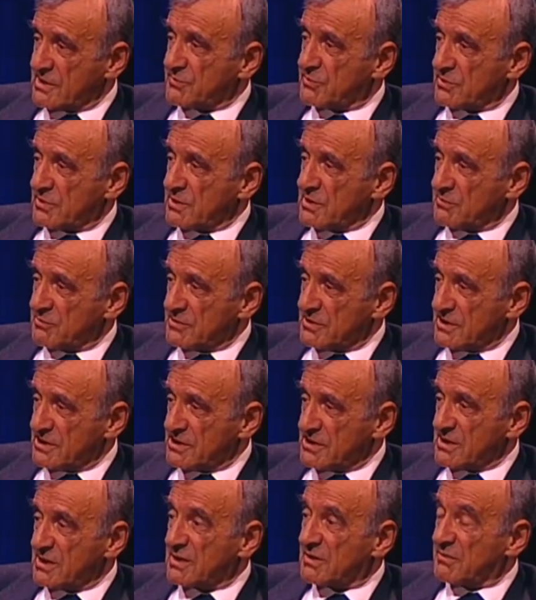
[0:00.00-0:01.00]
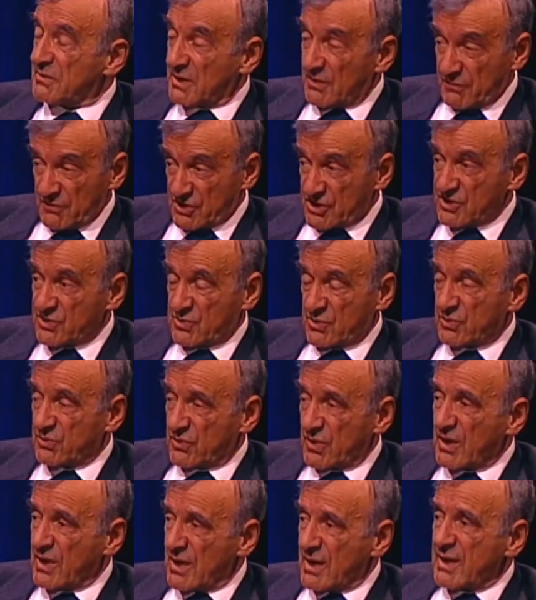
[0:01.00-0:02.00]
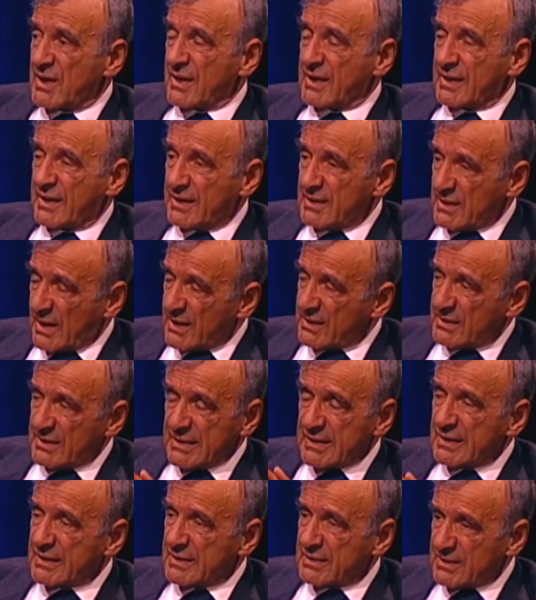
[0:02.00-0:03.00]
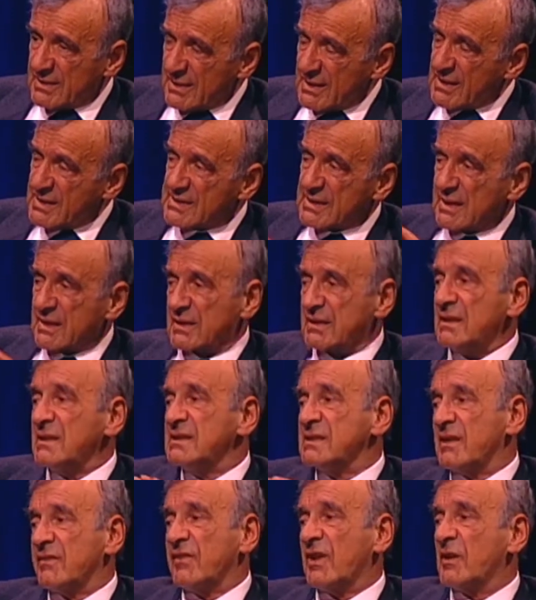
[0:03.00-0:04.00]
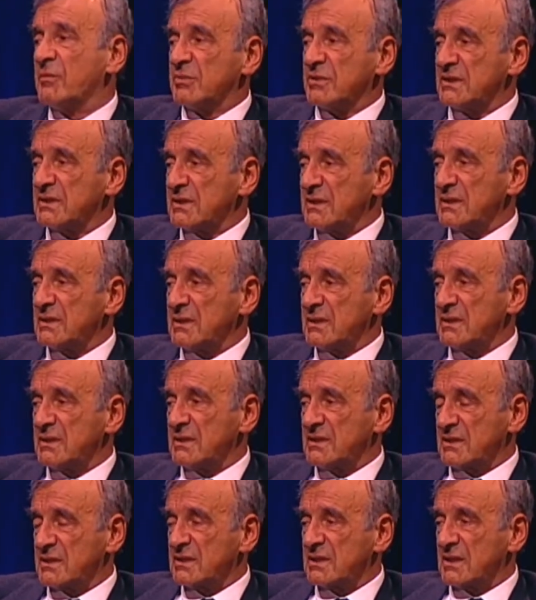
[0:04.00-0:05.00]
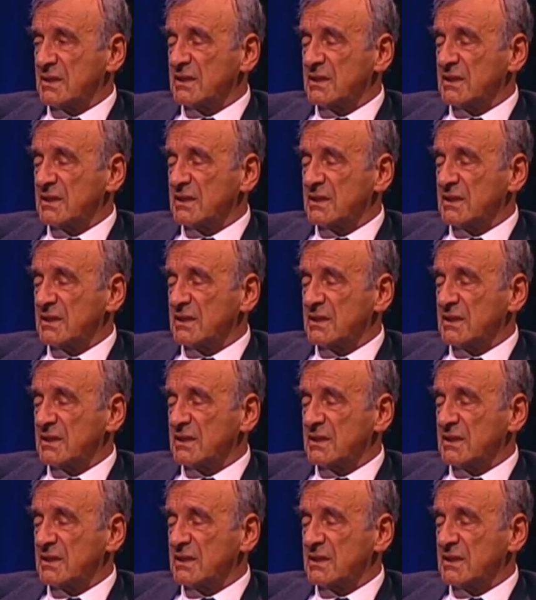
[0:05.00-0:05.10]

for the Inquisition, which is good. Again, I think things, are, things have happened in, in this generation.